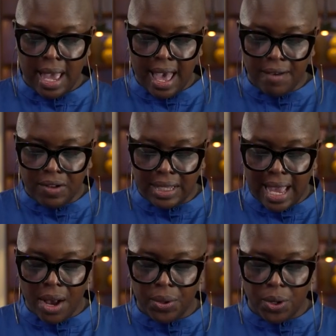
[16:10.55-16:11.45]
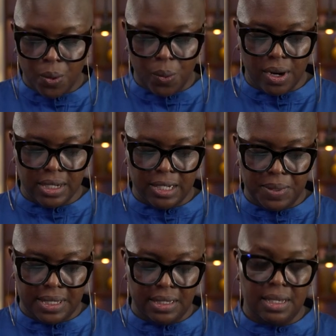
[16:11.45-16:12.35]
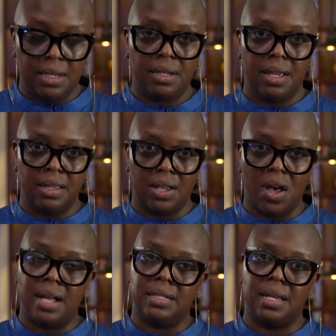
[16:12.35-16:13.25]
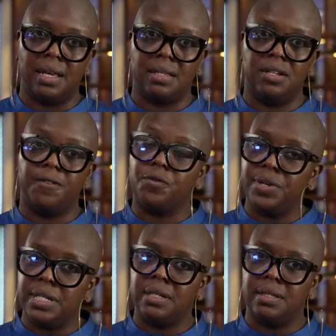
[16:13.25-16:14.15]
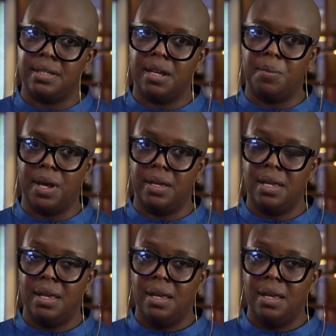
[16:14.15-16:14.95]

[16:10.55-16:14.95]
have allowed her work to be seen in the context of recent cinema.